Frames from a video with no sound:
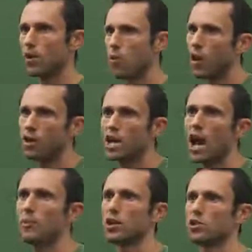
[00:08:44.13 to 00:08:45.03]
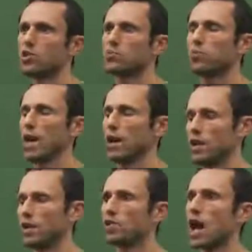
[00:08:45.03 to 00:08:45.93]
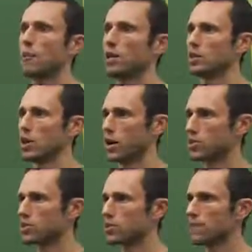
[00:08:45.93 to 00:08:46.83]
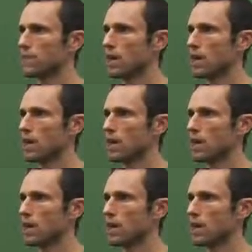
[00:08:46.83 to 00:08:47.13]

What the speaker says: what is happening to this planet is happening to us.